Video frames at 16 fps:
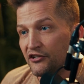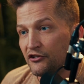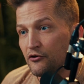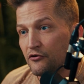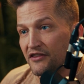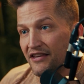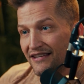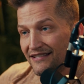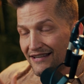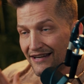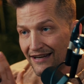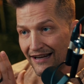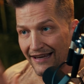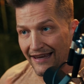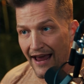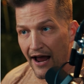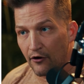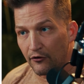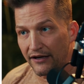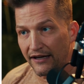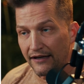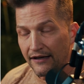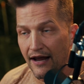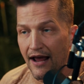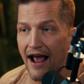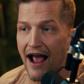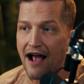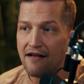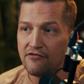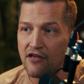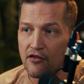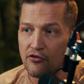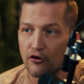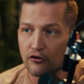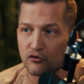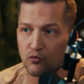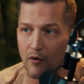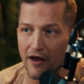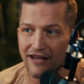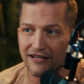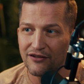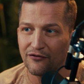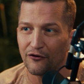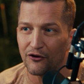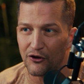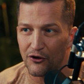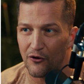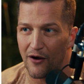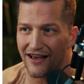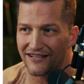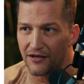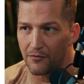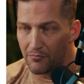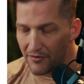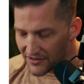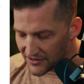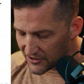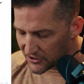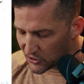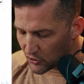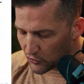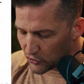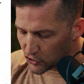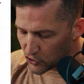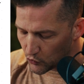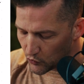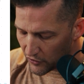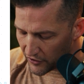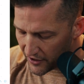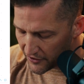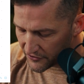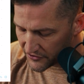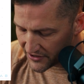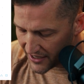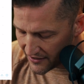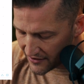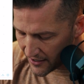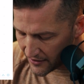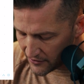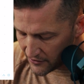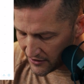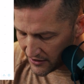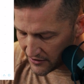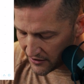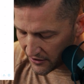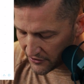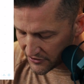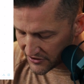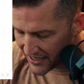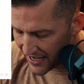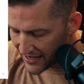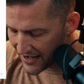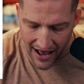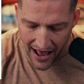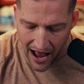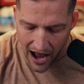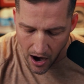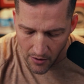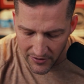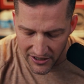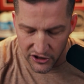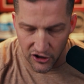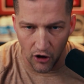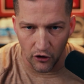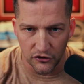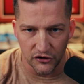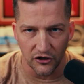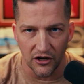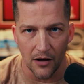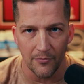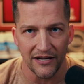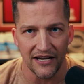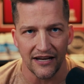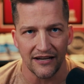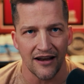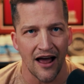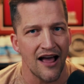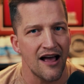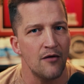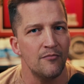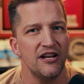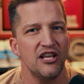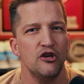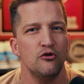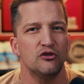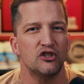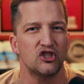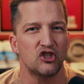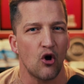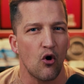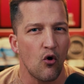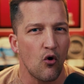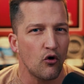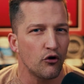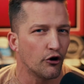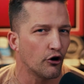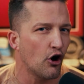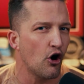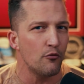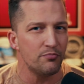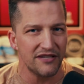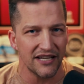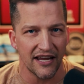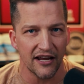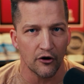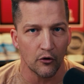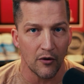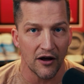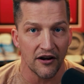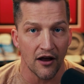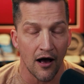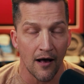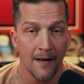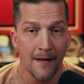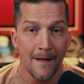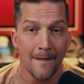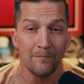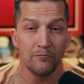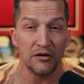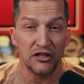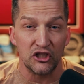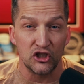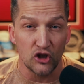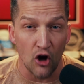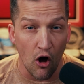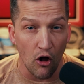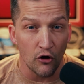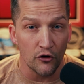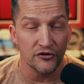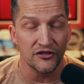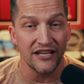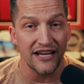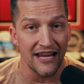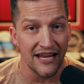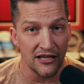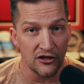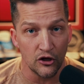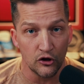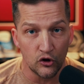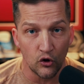to do things in accounting, and then there's ways for you as a business owner to really understand that. You need to understand how many dollars are coming in, not how many you sold or hope to get or whatnot, but dollars in the